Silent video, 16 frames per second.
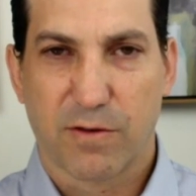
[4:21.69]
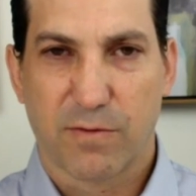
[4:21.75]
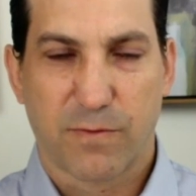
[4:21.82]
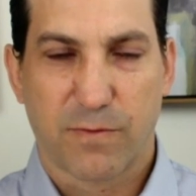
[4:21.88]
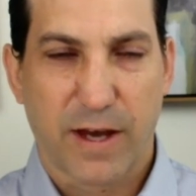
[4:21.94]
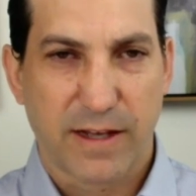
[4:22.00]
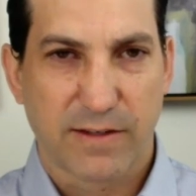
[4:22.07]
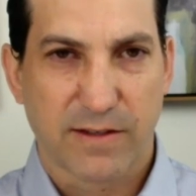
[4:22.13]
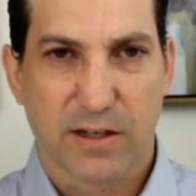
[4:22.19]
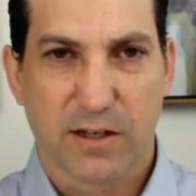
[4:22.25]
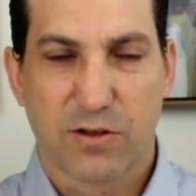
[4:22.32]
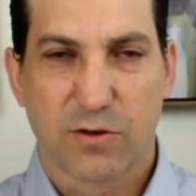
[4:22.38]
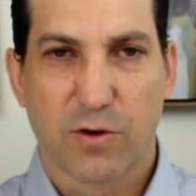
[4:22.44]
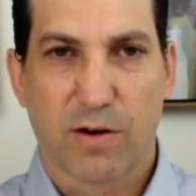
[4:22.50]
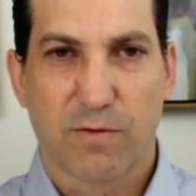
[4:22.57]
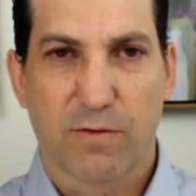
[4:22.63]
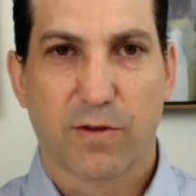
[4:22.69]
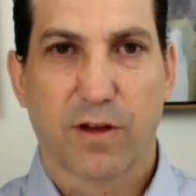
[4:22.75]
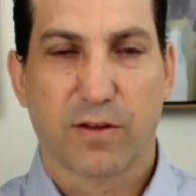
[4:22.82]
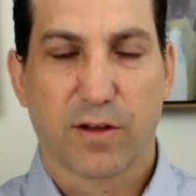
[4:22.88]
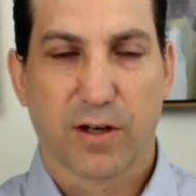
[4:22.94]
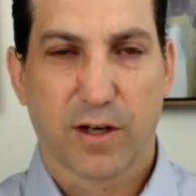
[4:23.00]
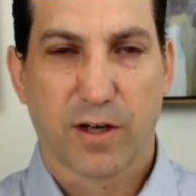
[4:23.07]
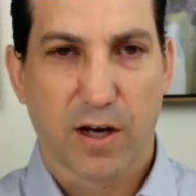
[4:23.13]
The Fed's going to do everything.
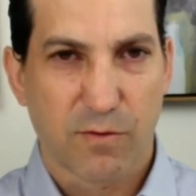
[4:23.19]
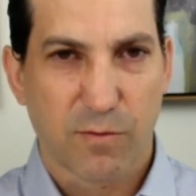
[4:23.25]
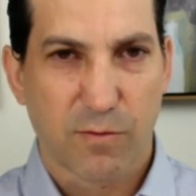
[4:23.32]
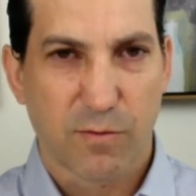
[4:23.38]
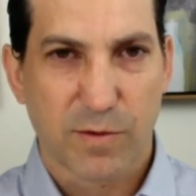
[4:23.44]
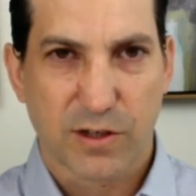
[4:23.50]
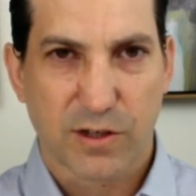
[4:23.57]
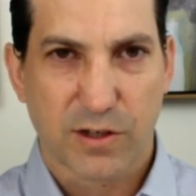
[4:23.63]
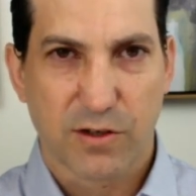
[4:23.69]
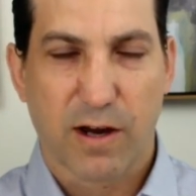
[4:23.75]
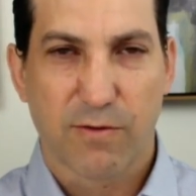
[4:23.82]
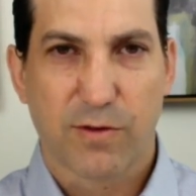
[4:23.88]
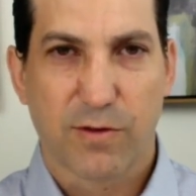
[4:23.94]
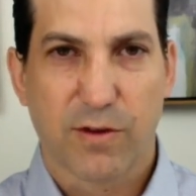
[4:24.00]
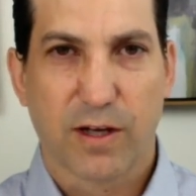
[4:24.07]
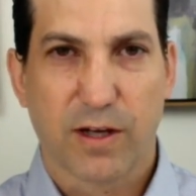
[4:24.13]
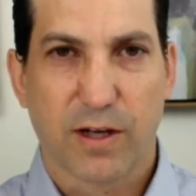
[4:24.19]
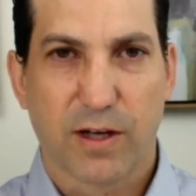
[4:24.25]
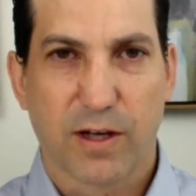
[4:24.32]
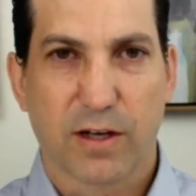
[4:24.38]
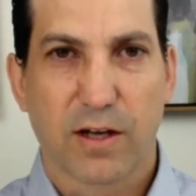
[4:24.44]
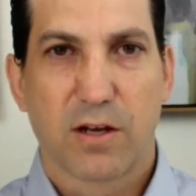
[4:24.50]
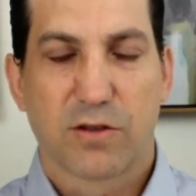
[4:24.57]
The government's going to do everything.